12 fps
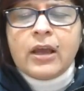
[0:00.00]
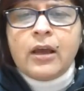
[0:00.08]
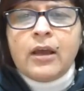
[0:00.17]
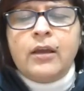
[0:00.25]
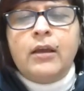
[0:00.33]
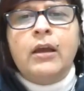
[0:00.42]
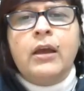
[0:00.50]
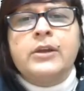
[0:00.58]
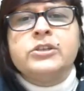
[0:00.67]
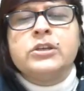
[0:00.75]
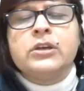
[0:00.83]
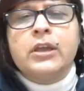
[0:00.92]

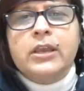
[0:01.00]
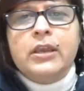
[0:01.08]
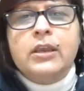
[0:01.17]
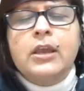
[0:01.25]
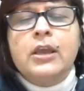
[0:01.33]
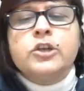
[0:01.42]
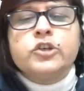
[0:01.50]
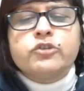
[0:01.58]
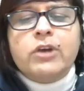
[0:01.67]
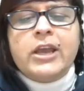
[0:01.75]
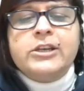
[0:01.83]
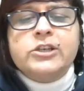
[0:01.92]
and he
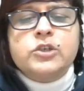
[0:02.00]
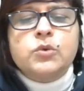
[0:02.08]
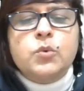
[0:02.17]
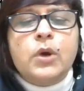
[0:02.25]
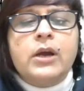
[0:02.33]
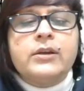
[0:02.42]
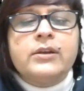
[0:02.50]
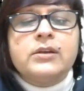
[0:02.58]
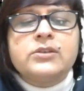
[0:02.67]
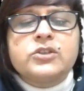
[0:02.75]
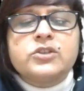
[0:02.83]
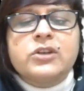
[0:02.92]
tried to
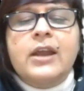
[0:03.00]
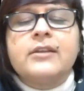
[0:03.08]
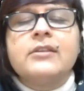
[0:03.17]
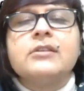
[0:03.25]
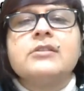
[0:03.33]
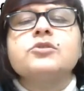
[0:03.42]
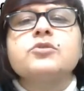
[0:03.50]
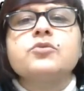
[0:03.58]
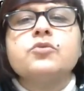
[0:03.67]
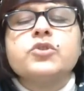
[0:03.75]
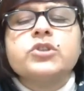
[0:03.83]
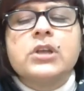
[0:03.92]
understand the
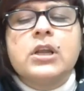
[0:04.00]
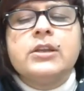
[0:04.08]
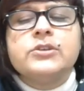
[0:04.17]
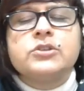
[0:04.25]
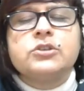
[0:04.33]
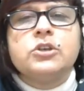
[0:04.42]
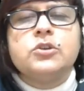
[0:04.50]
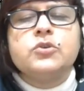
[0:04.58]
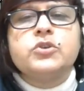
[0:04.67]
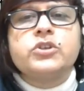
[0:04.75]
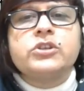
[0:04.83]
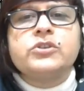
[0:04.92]
social
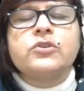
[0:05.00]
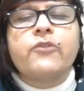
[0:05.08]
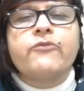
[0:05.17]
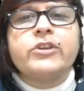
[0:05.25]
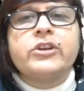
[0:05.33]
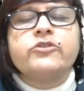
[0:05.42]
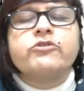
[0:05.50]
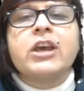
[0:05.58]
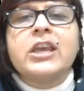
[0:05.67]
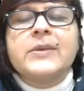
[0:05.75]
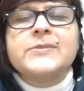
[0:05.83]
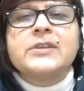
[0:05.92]
institutions of the
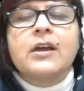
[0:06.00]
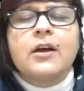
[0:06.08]
tribes,